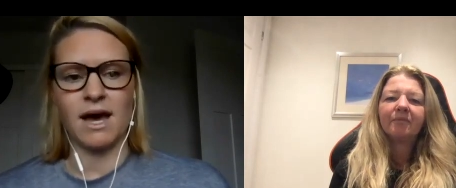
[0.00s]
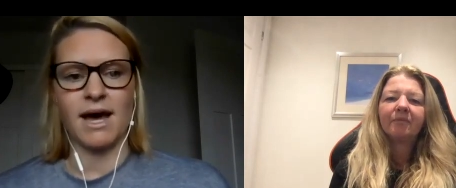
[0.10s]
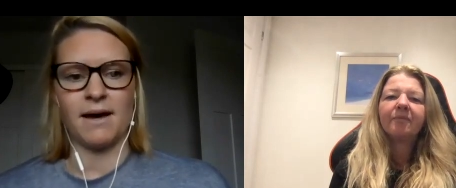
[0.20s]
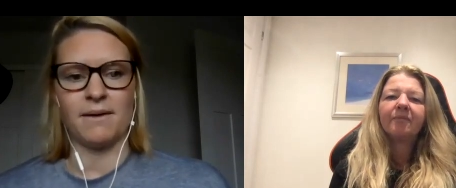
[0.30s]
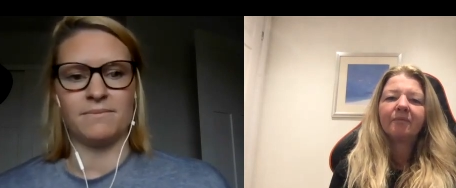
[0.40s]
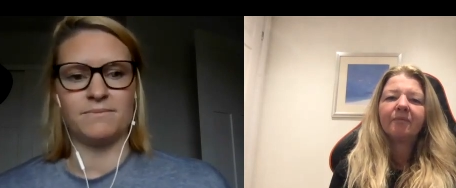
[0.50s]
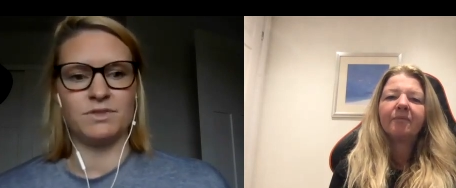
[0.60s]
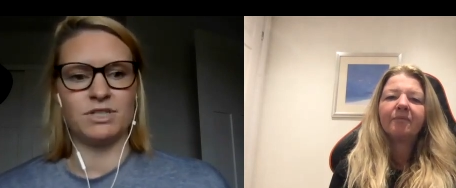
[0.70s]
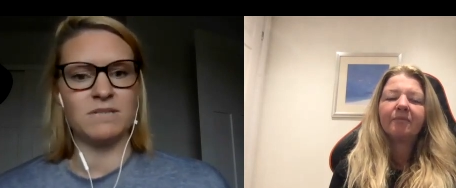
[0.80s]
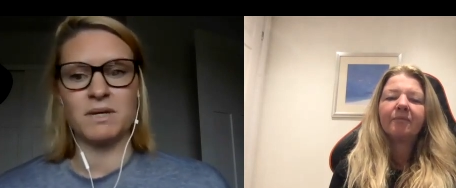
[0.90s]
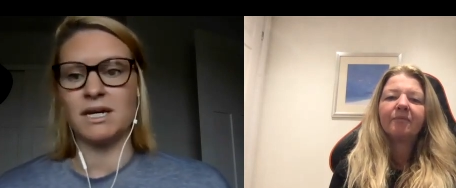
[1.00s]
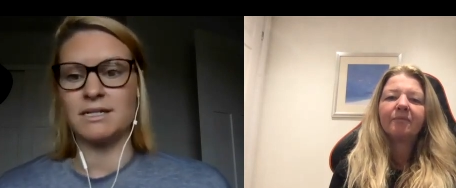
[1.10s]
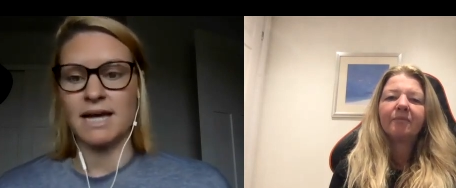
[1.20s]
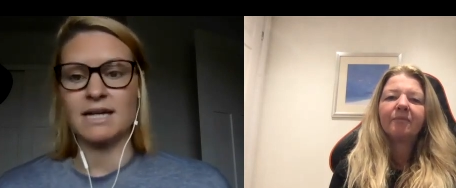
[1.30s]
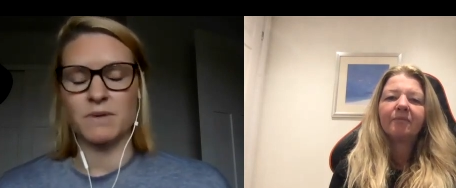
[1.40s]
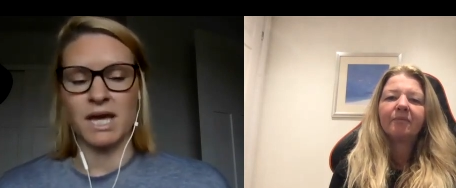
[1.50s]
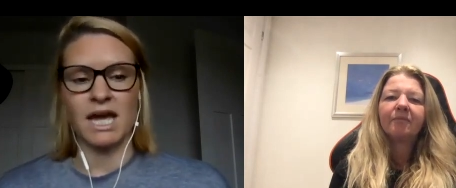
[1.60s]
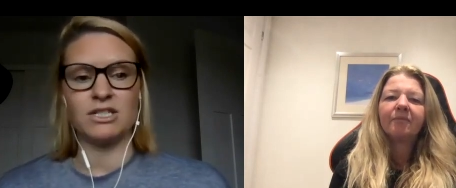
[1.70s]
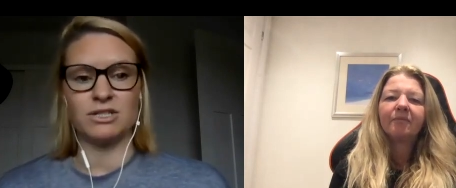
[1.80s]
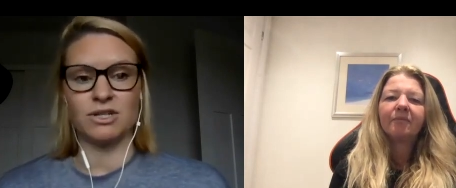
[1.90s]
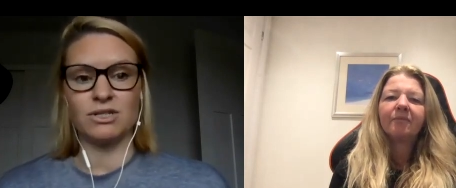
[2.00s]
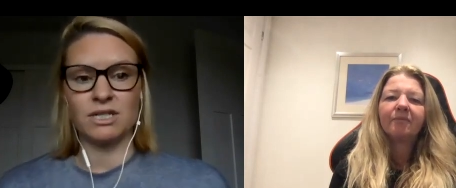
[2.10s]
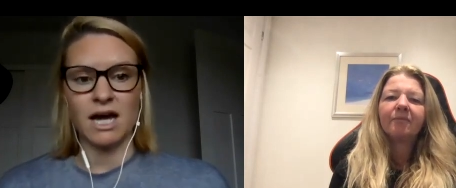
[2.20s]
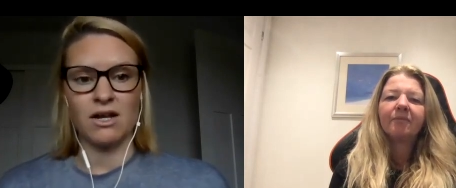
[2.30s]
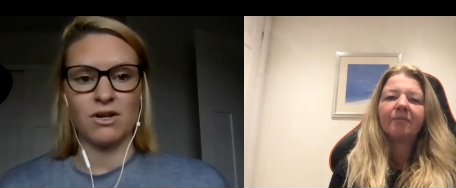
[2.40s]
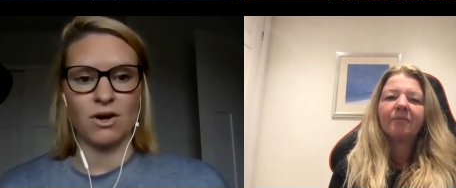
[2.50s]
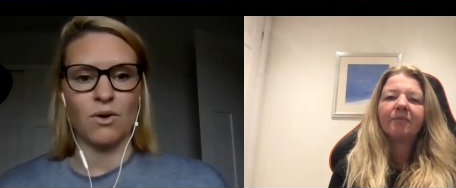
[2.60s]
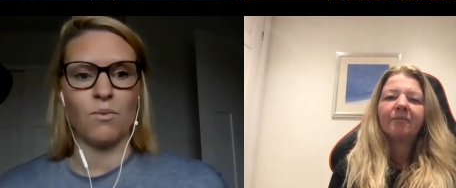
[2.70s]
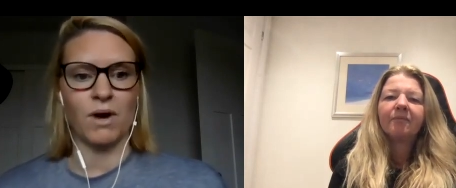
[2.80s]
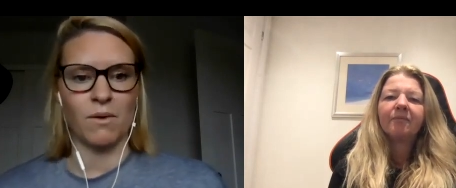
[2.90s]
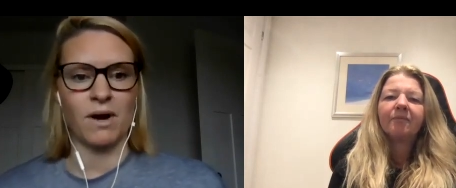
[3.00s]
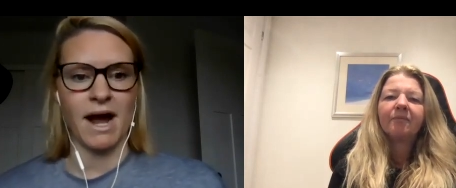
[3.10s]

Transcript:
Speaker 1: um, just because as we age it's good to kind of know where we're